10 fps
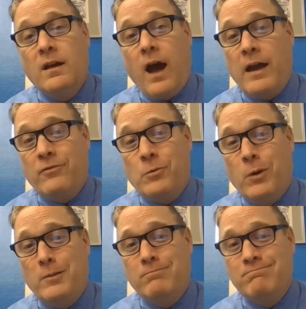Hi,
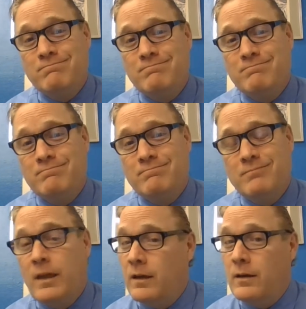everyone.
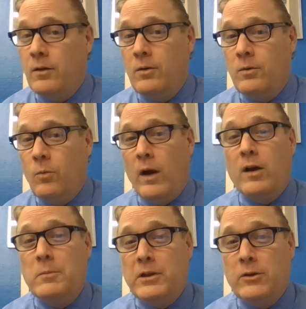
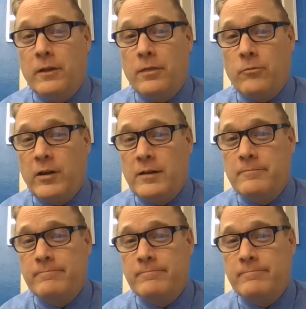Welcome to Unit 3.